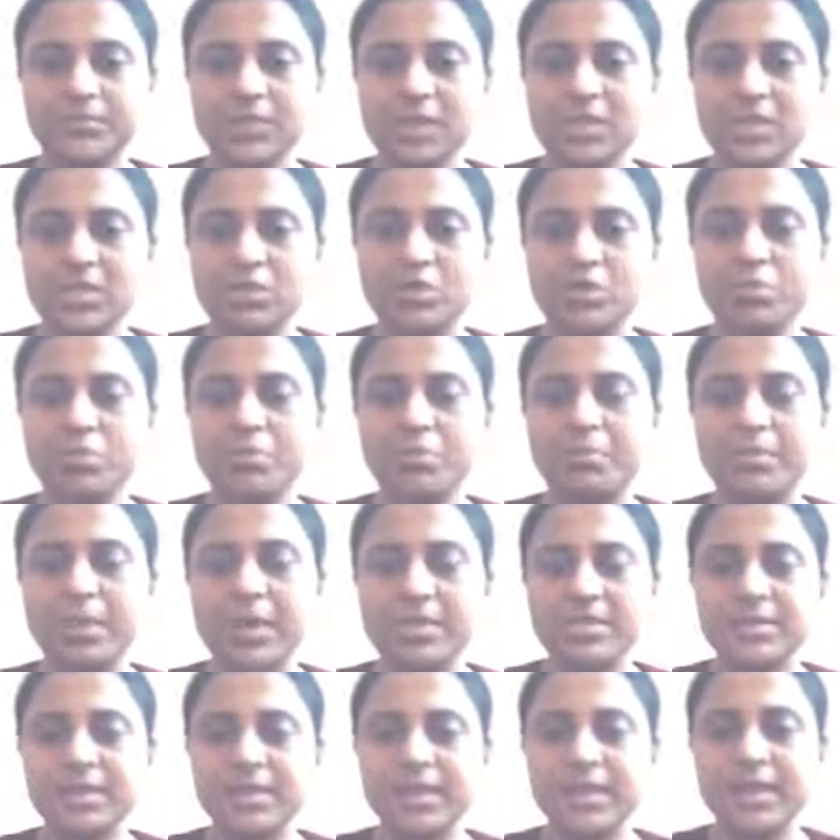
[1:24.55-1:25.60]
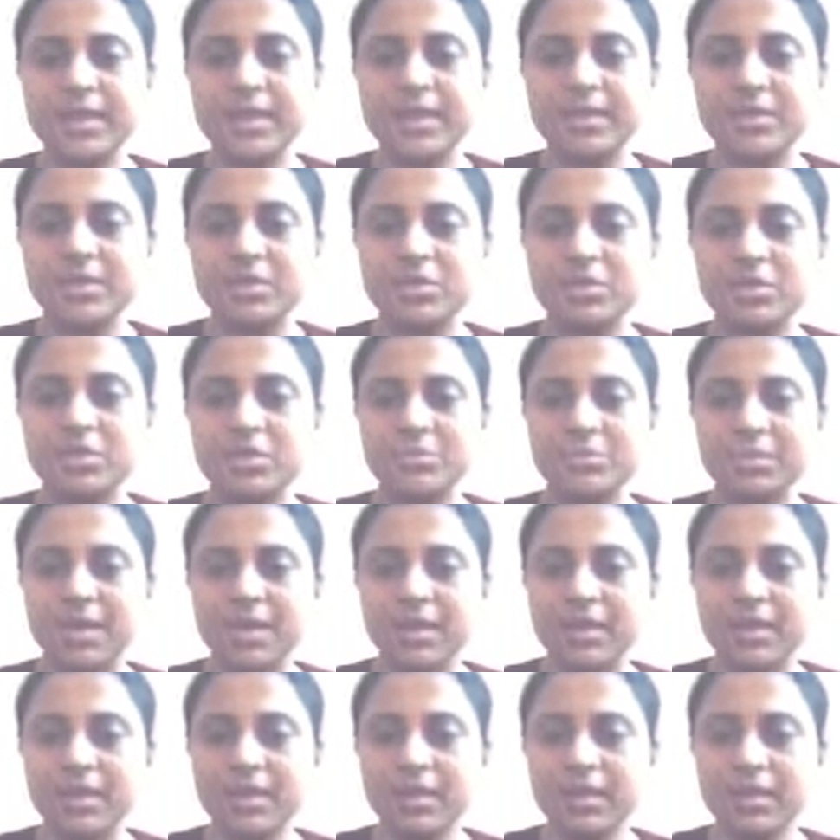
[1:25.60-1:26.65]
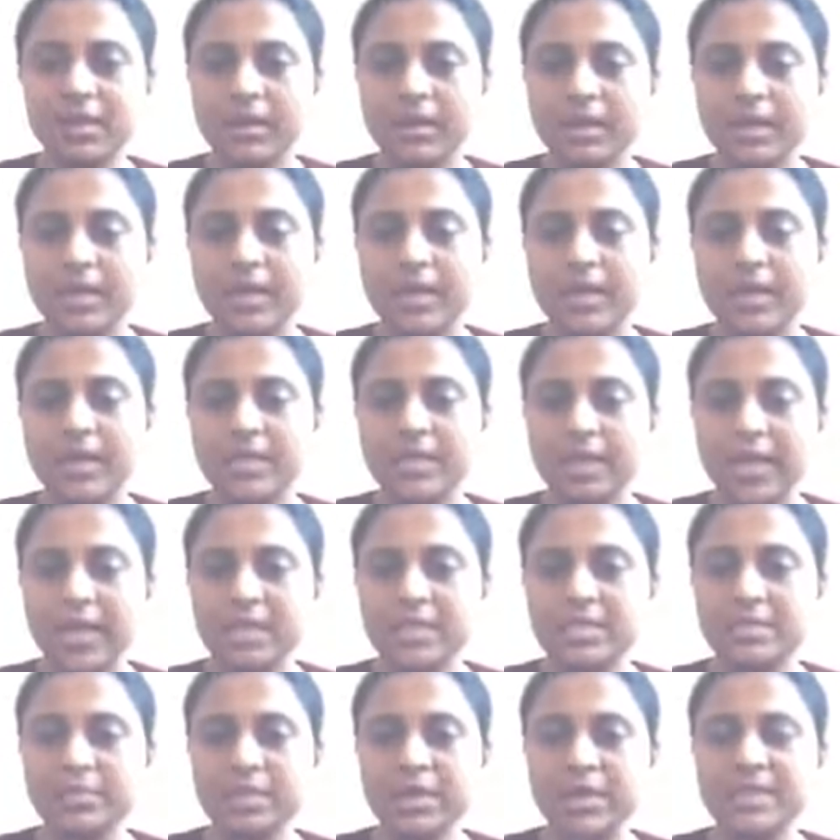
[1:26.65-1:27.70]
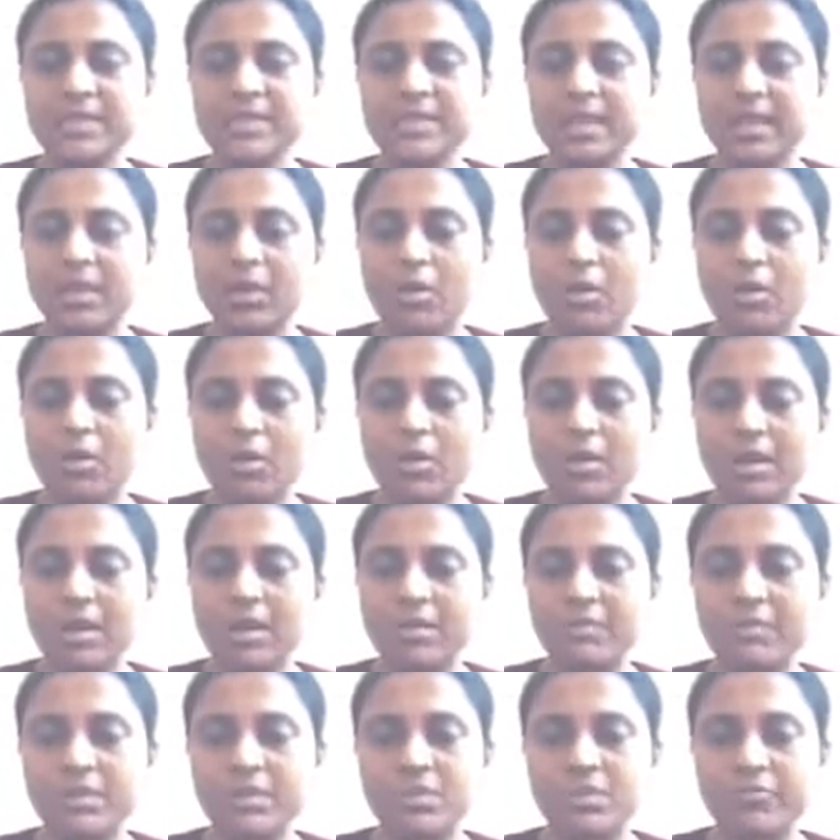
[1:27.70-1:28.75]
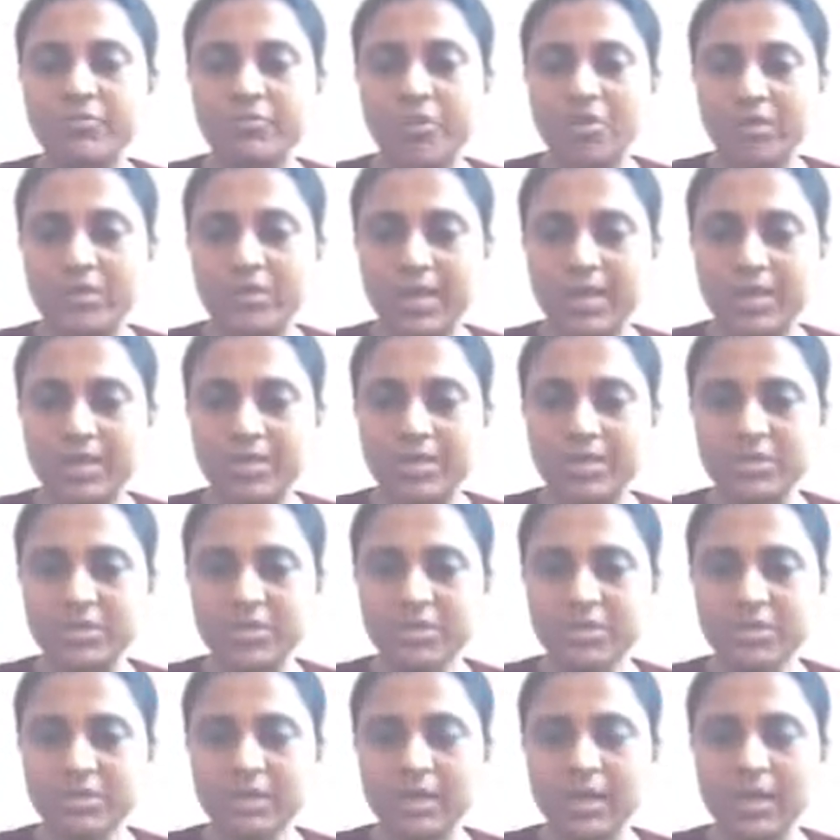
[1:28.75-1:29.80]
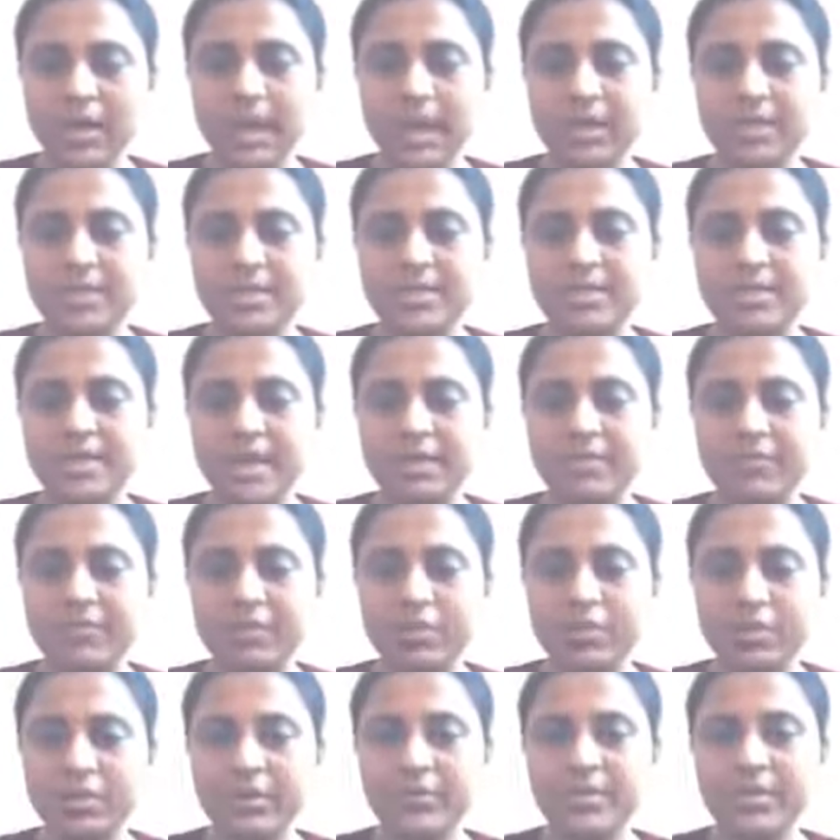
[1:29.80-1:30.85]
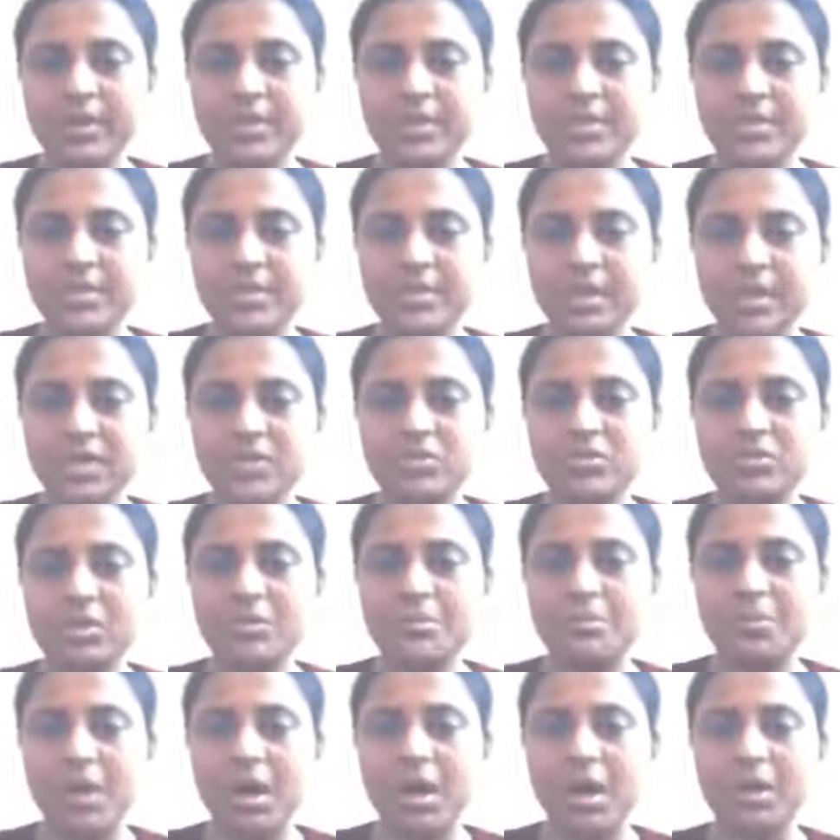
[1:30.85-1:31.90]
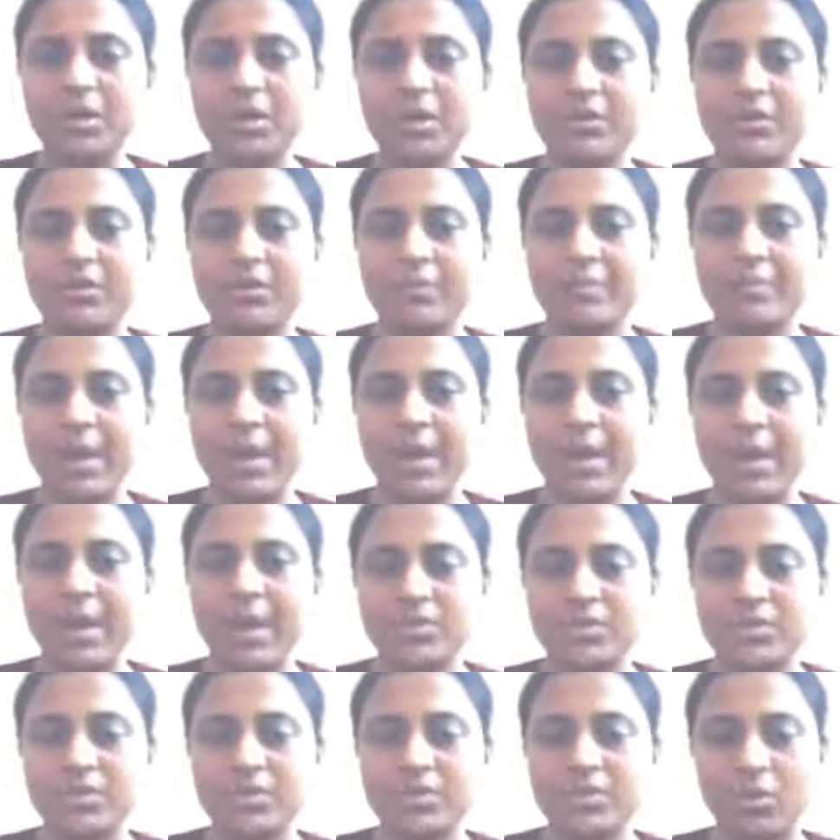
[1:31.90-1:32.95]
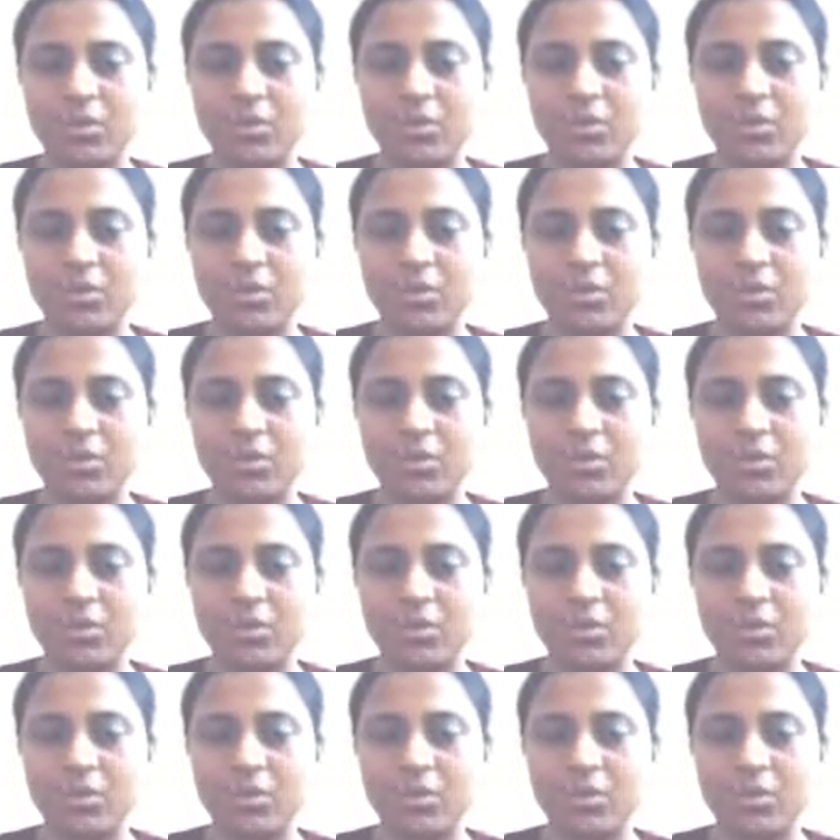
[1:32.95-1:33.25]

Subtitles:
So basically, decision making takes place at all levels of organization and is therefore a very central part of a manager's role.